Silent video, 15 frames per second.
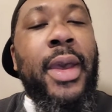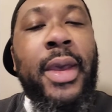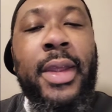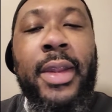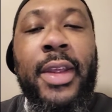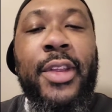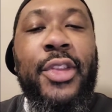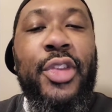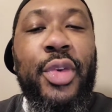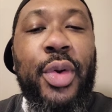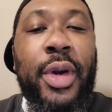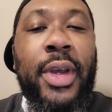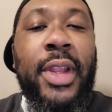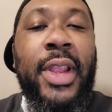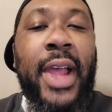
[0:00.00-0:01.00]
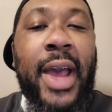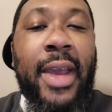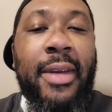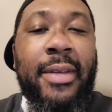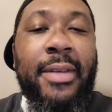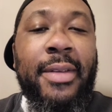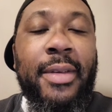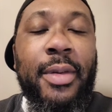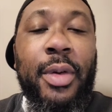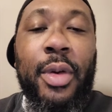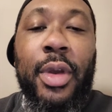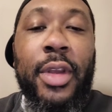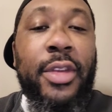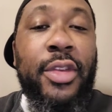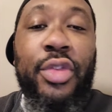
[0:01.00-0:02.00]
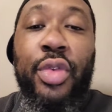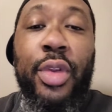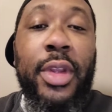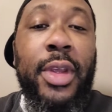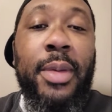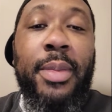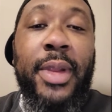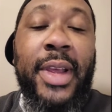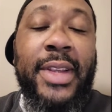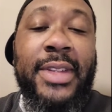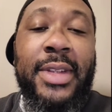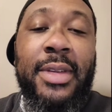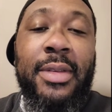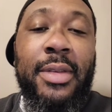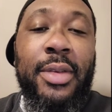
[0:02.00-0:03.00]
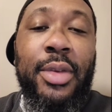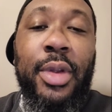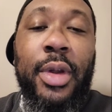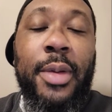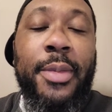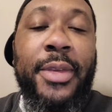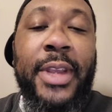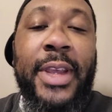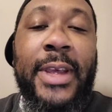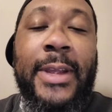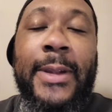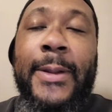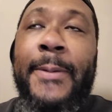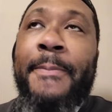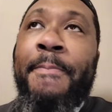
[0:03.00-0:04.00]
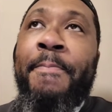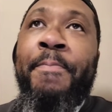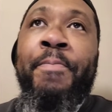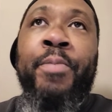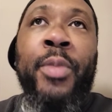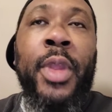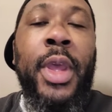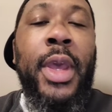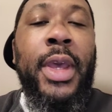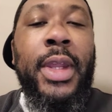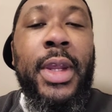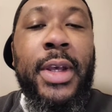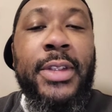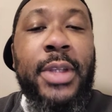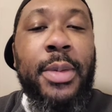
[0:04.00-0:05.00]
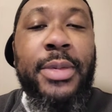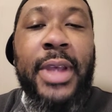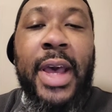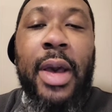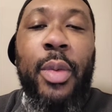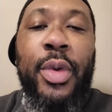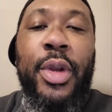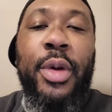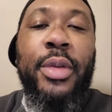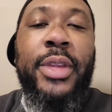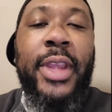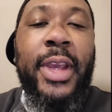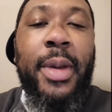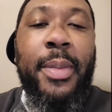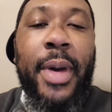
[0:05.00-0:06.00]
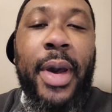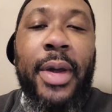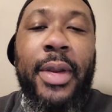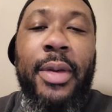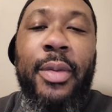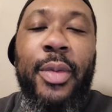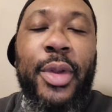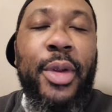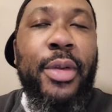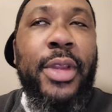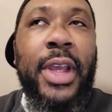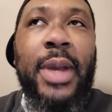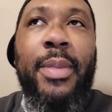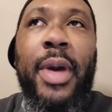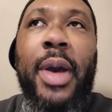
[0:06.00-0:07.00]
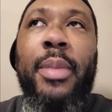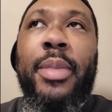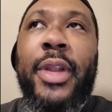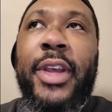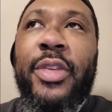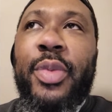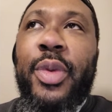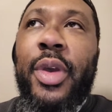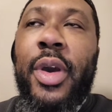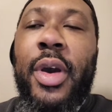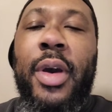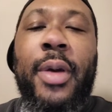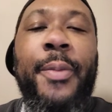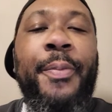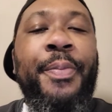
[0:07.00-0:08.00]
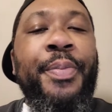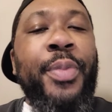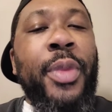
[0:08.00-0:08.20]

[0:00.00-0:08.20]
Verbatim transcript: and enjoy life. It's a truly a blessing. You know what I'm saying? And uh, sometimes we don't think about it. We don't think about how blessed we are.